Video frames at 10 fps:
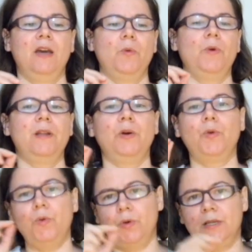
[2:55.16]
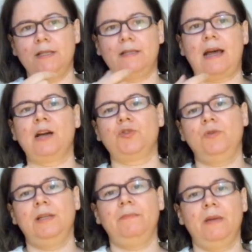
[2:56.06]
where the hook is
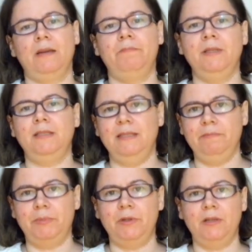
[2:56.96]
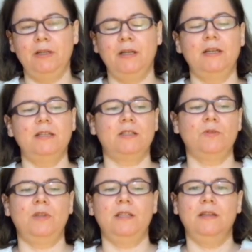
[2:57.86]
actually a bit deeper,
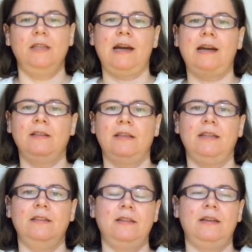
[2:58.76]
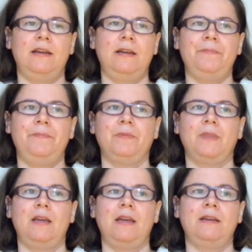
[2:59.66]
so that the yarn
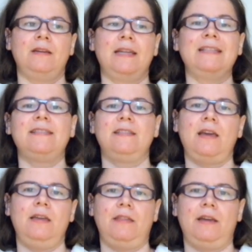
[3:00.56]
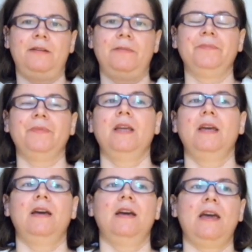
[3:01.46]
can stay there.
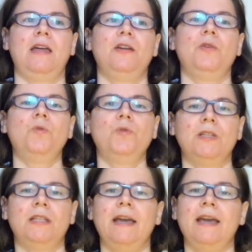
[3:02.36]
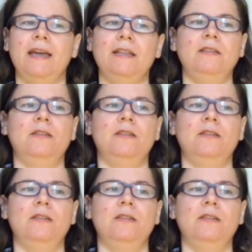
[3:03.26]
The hooks that I had